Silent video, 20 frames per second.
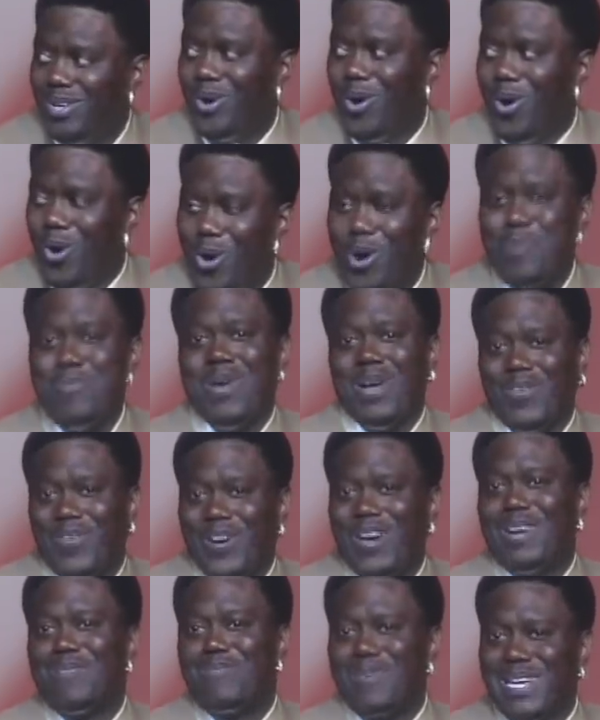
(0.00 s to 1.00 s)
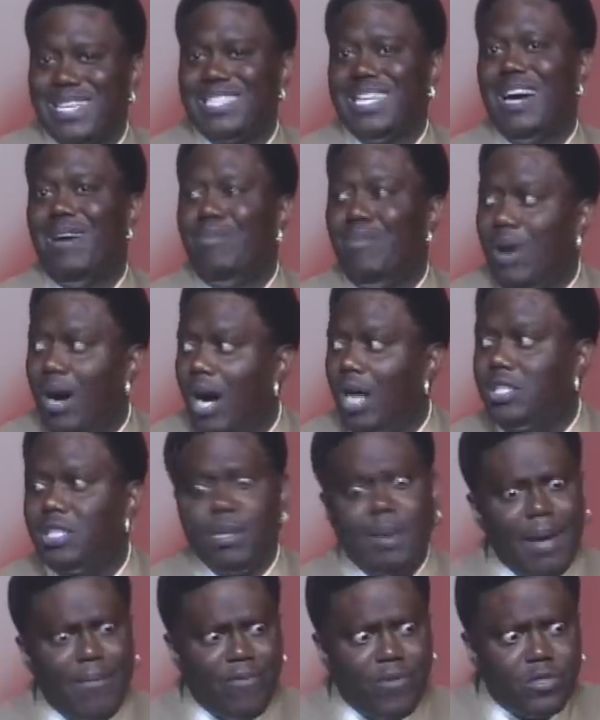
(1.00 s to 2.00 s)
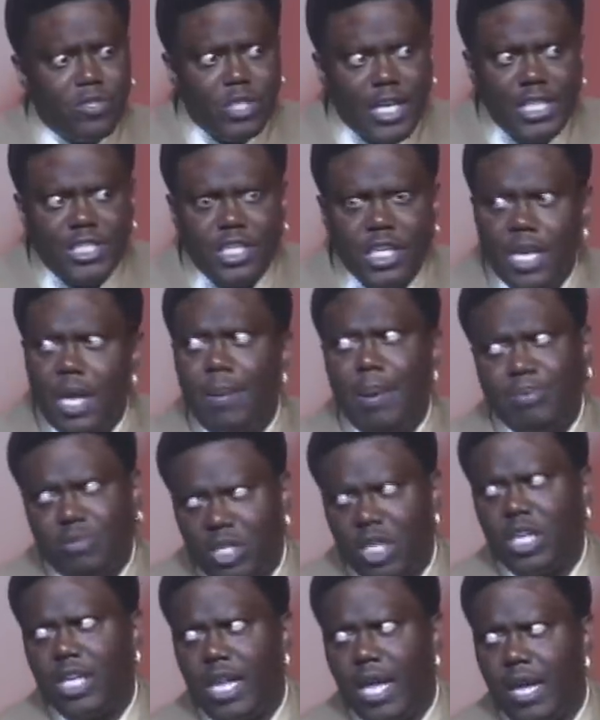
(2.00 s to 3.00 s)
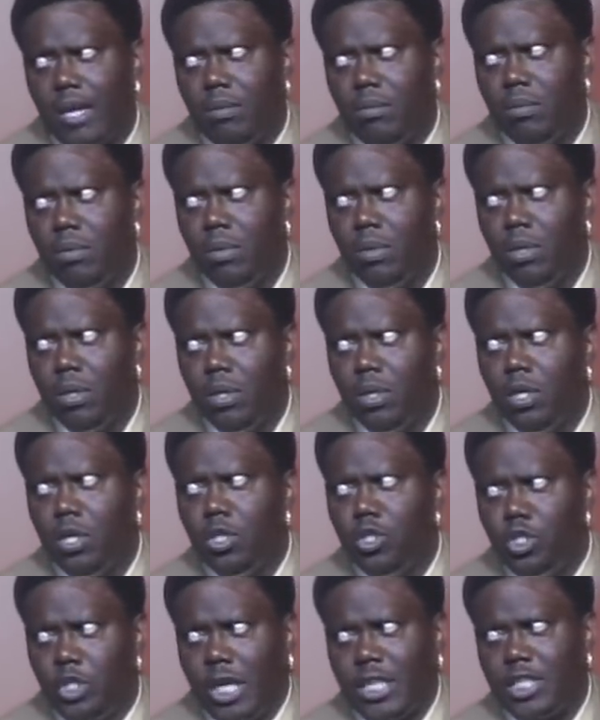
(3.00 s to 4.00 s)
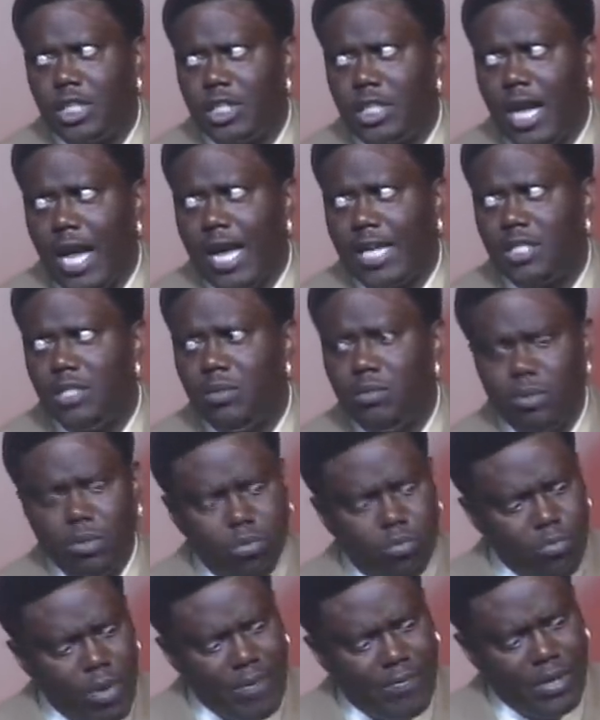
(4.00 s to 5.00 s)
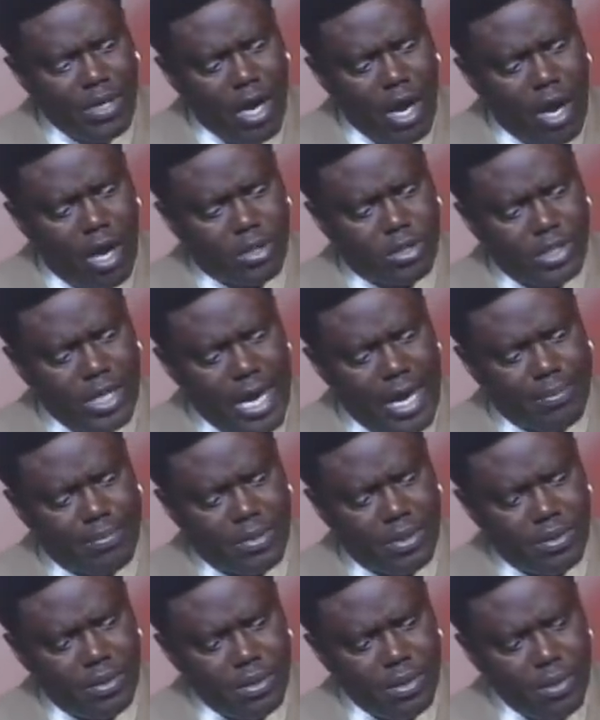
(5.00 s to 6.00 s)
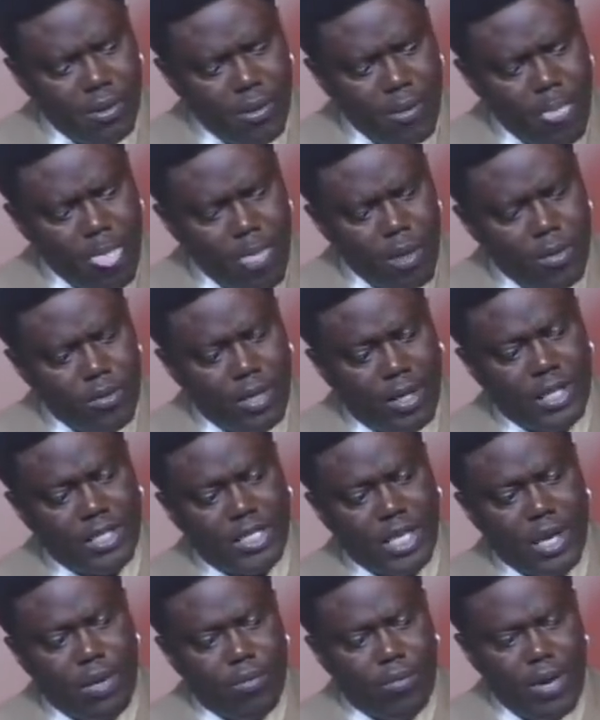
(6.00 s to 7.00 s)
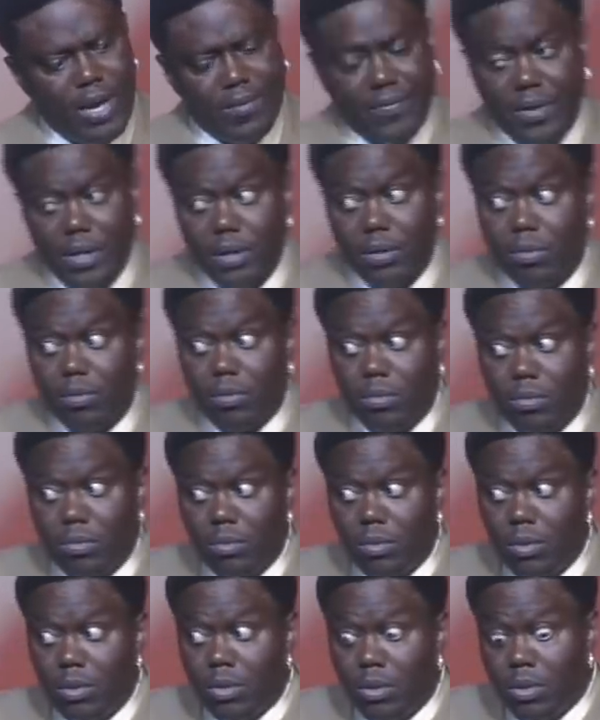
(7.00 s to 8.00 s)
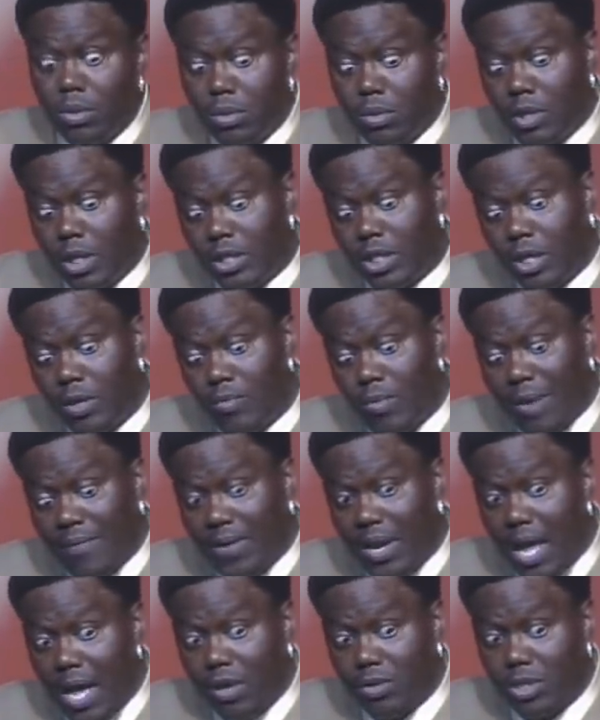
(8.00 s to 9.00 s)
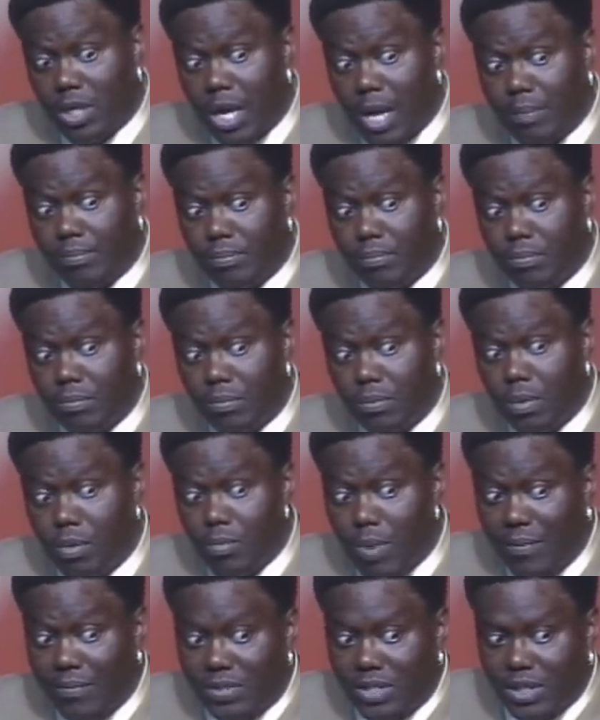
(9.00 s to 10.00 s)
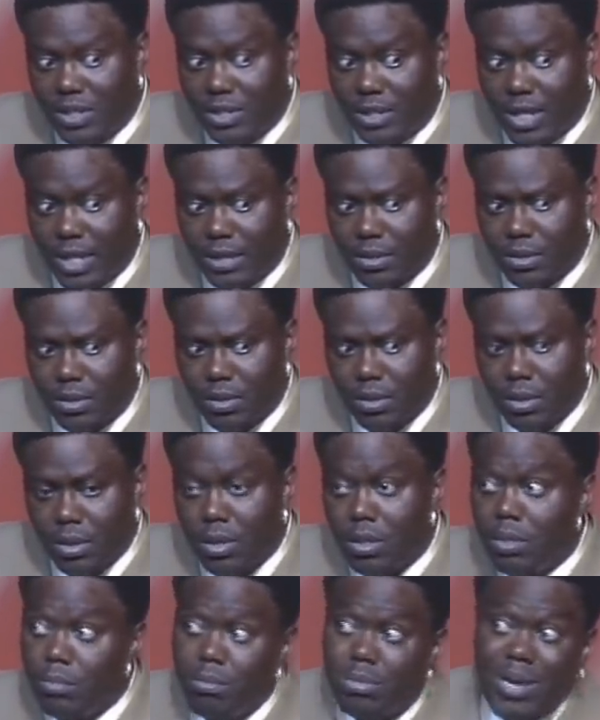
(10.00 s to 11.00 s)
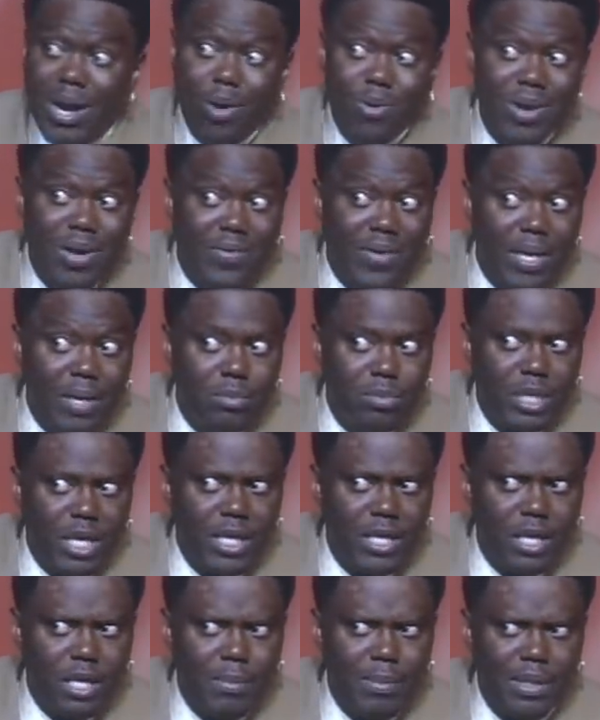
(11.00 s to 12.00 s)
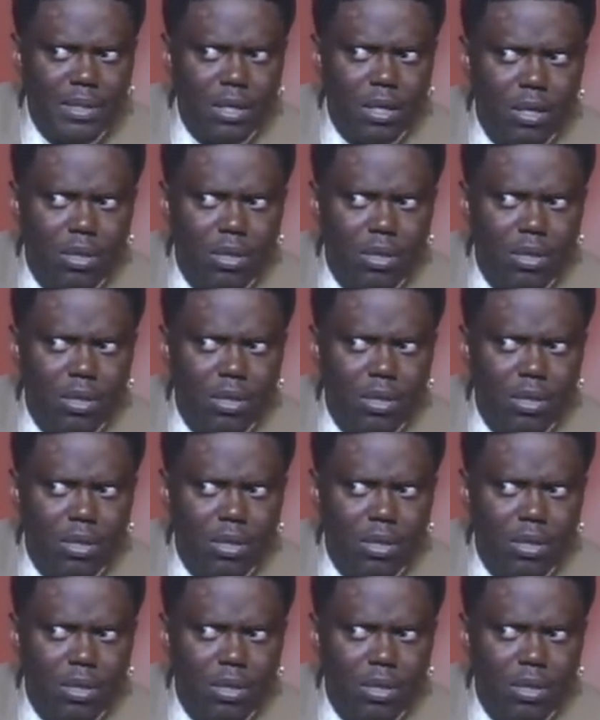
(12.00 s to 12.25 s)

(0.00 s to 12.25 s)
Only motherfucking place I'm marching. I'm for Jesse them. I'm sick of that. Jesse Jackson, Reverend Al Sharpton. Now they say Reverend. They say Reverend Al Sharpton, Reverend Jesse Jackson. But I'll never hear him saying nothing about the